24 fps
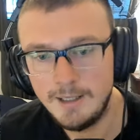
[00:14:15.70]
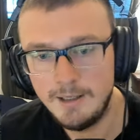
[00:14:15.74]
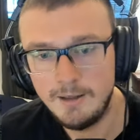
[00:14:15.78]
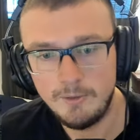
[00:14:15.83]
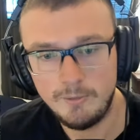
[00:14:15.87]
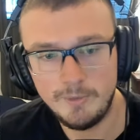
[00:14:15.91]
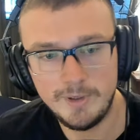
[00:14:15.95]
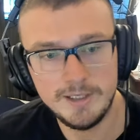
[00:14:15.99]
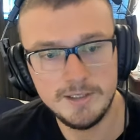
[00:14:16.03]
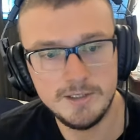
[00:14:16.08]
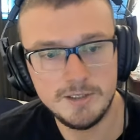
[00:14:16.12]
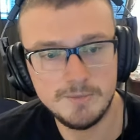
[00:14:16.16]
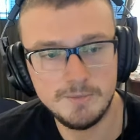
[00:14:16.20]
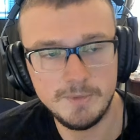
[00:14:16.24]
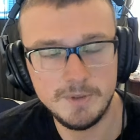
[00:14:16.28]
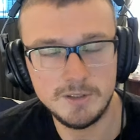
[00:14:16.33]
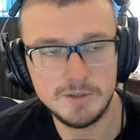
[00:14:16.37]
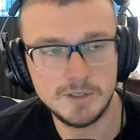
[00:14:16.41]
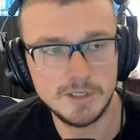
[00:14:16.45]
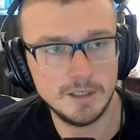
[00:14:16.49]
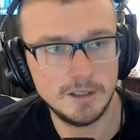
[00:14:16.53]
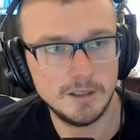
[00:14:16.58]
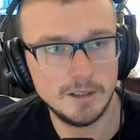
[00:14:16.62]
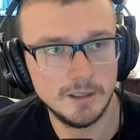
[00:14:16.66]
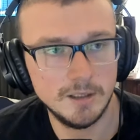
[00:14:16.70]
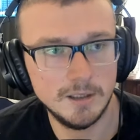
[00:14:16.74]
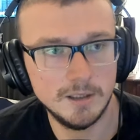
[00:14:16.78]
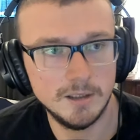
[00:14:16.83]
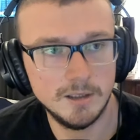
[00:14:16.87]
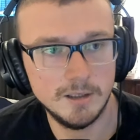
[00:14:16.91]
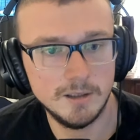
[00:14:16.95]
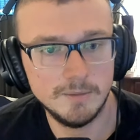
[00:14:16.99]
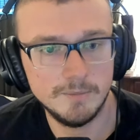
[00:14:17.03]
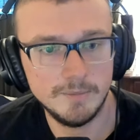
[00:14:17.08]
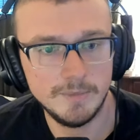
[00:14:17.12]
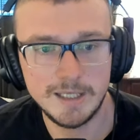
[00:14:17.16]
music,
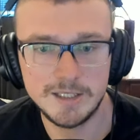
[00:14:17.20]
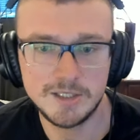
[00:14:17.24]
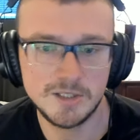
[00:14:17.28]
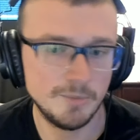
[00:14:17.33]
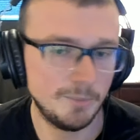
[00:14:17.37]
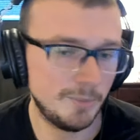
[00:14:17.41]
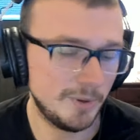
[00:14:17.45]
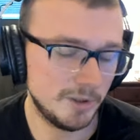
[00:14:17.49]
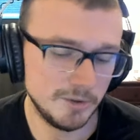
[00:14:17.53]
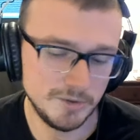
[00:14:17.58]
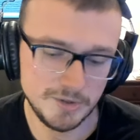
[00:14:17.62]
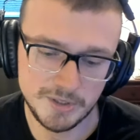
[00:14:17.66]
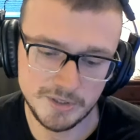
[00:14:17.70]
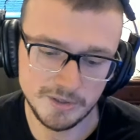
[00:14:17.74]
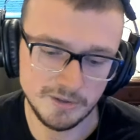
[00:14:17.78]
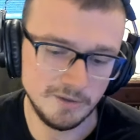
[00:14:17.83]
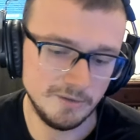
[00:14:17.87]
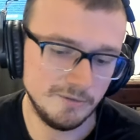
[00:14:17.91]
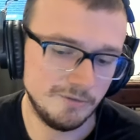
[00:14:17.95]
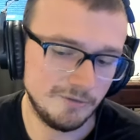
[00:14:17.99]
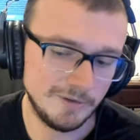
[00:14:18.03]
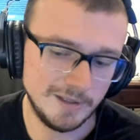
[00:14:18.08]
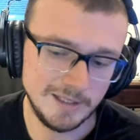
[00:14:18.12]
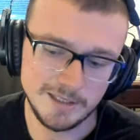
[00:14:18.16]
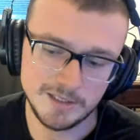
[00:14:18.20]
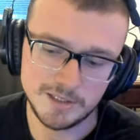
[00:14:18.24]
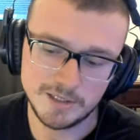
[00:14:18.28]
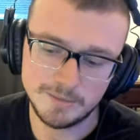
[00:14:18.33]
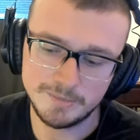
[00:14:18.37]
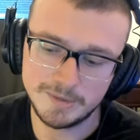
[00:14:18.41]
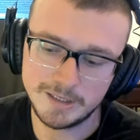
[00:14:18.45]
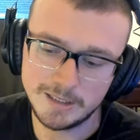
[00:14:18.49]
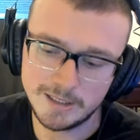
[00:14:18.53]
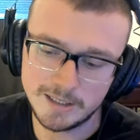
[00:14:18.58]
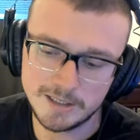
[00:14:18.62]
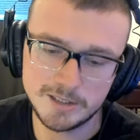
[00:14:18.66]
as opposed to finding
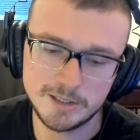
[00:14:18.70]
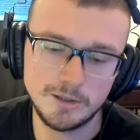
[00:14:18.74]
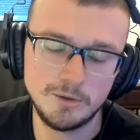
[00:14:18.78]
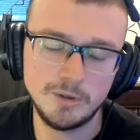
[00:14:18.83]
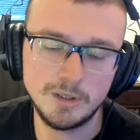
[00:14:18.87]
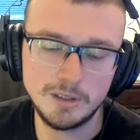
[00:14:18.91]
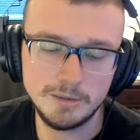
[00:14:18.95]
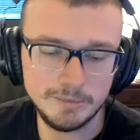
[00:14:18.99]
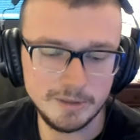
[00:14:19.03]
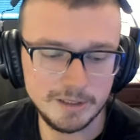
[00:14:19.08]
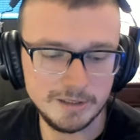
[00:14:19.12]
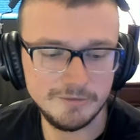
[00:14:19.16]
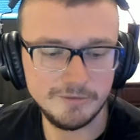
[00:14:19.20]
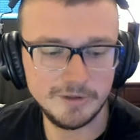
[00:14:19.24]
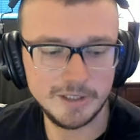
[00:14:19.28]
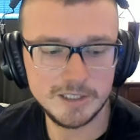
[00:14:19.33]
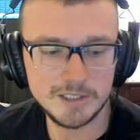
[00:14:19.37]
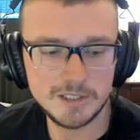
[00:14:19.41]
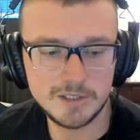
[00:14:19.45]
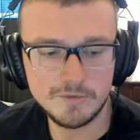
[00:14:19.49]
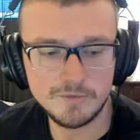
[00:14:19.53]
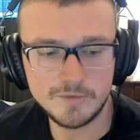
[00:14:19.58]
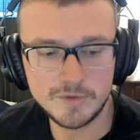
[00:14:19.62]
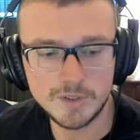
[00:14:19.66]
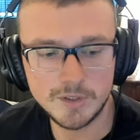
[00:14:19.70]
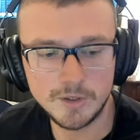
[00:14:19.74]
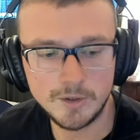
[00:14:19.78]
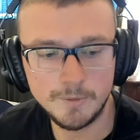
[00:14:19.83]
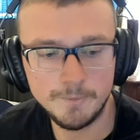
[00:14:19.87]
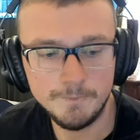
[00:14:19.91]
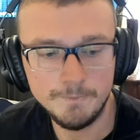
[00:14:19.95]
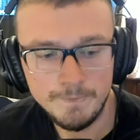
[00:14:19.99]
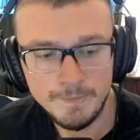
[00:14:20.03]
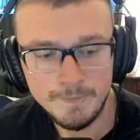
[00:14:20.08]
something that's incredibly divisive. So,